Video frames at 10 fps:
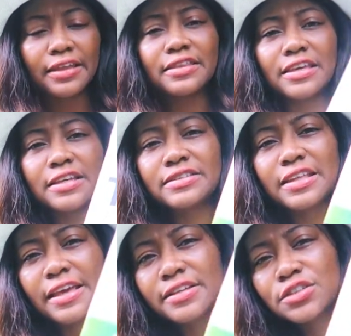these
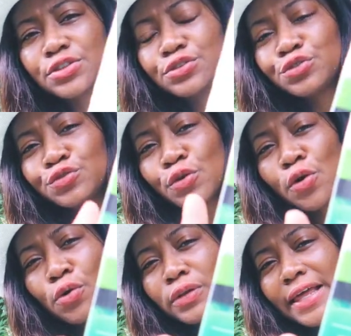things
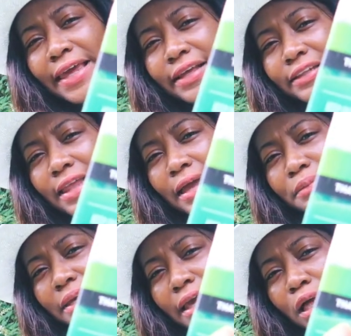control like Lyme it